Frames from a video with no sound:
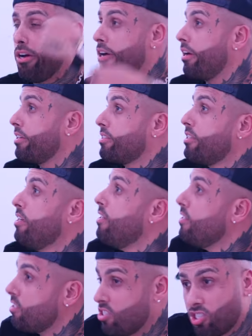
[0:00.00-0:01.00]
when the money started
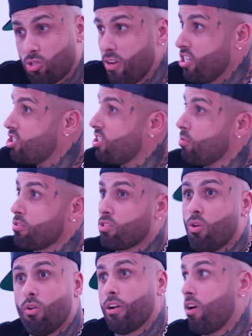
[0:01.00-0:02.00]
rolling. Street in. shit was
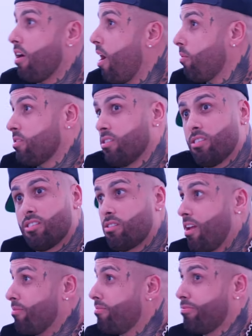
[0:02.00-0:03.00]
going on. I was in
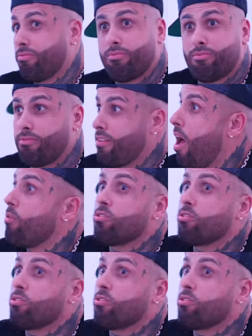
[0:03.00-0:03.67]
the. I